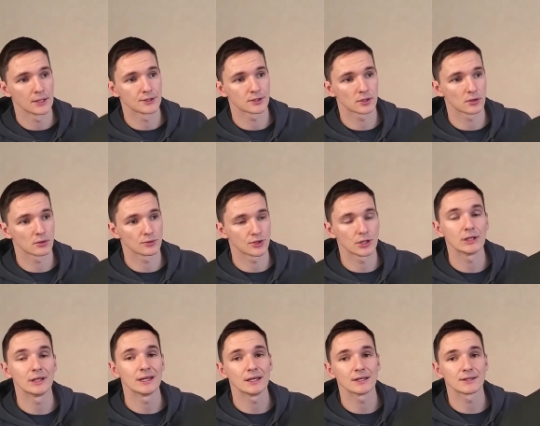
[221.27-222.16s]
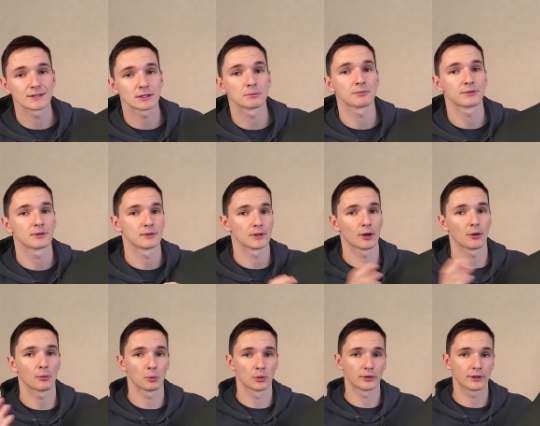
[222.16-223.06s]
So she needed something
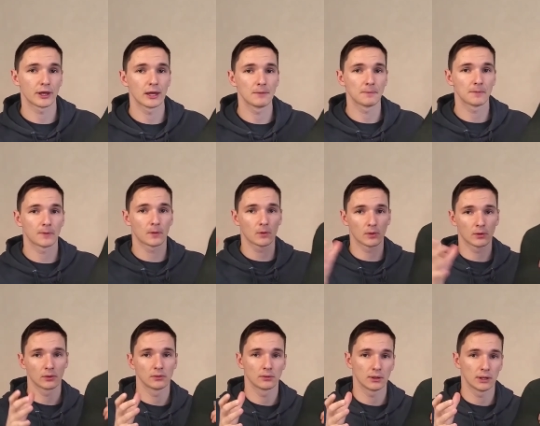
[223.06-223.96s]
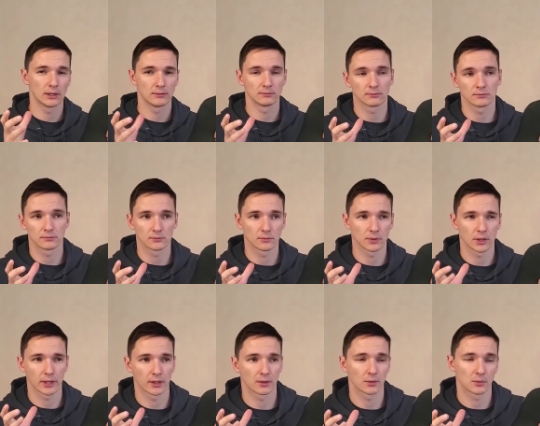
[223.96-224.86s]
that would keep her in
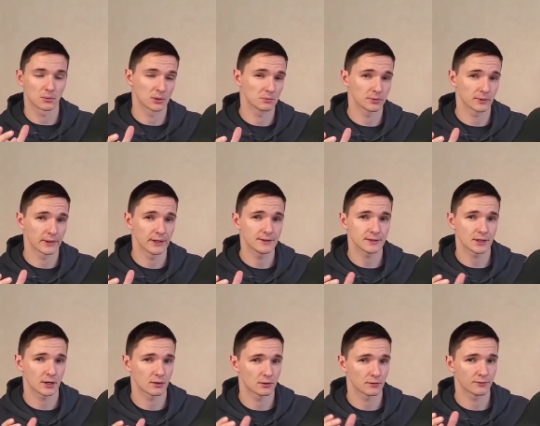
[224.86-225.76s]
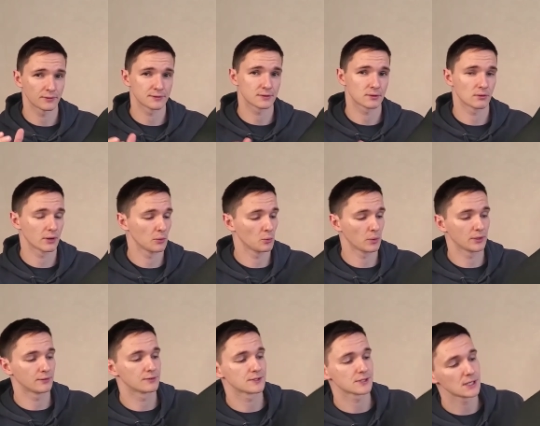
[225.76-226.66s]
like one place. I don't know if it's the right
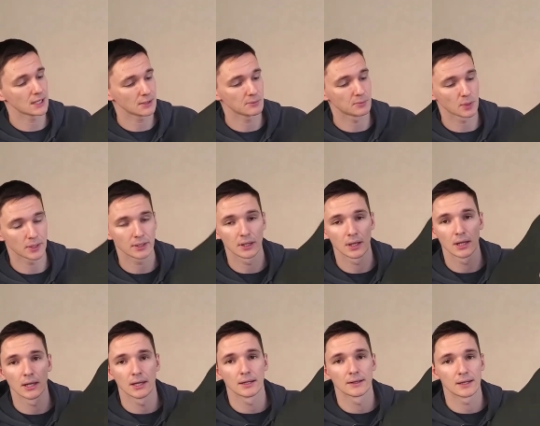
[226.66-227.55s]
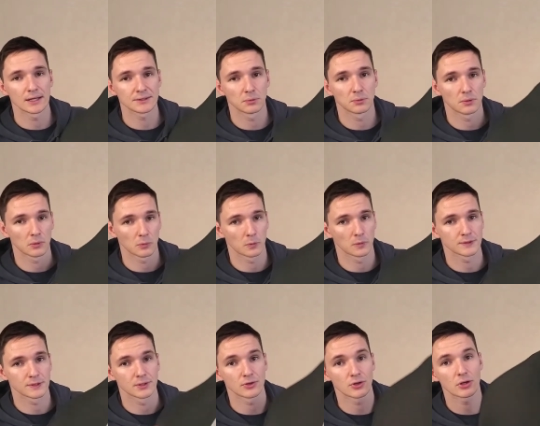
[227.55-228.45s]
way to say it, but that's what it
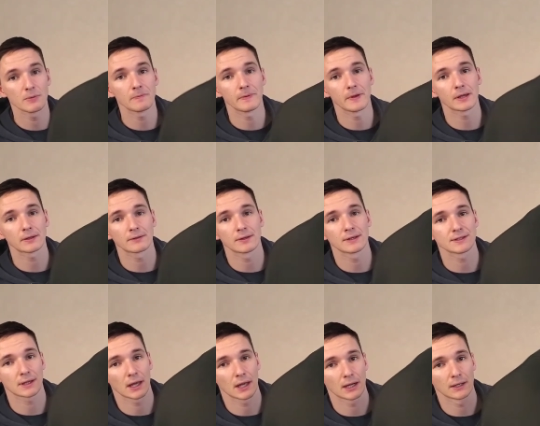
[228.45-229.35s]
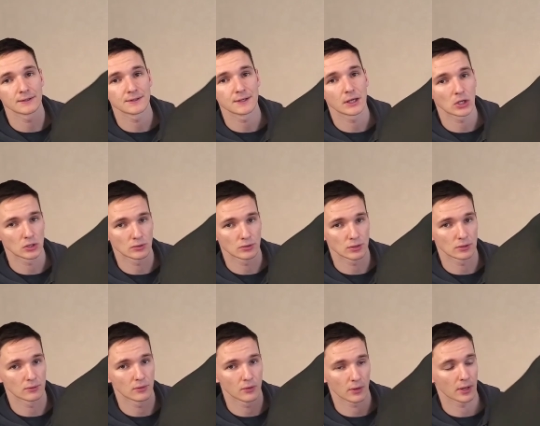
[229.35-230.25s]
was. And she picked this kind of seat cushion.
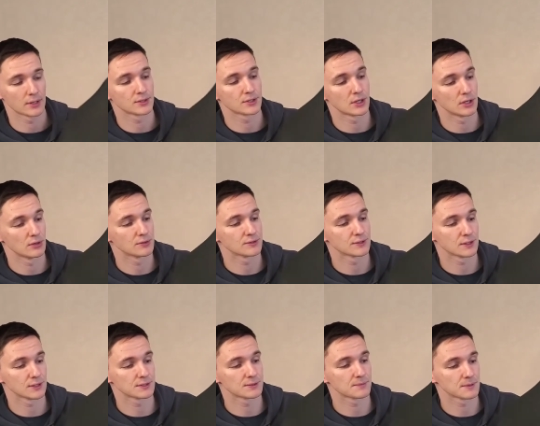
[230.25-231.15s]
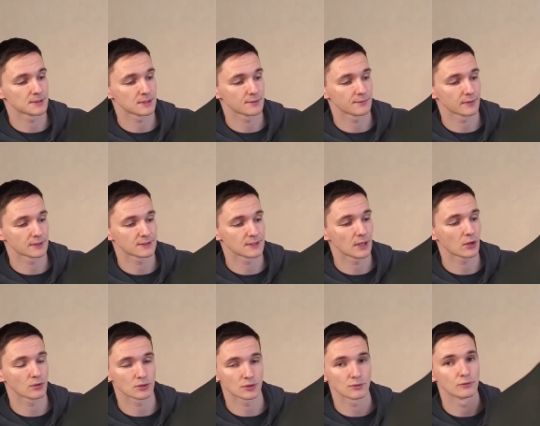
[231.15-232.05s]
Okay, she used this specific seat
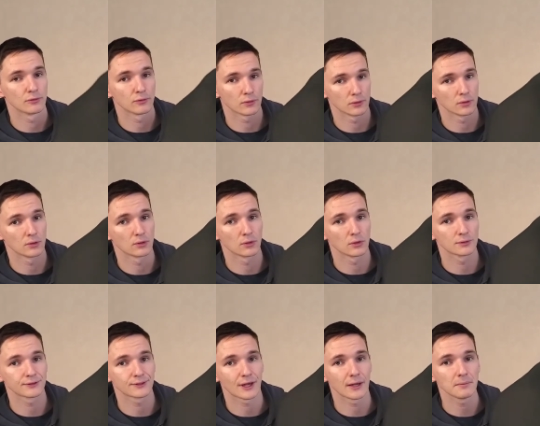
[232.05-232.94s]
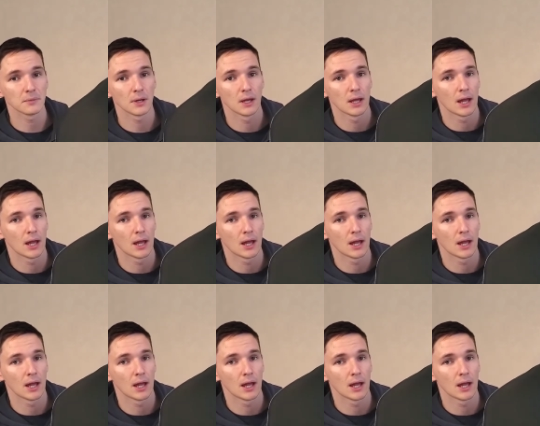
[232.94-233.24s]
cushion for a long, long time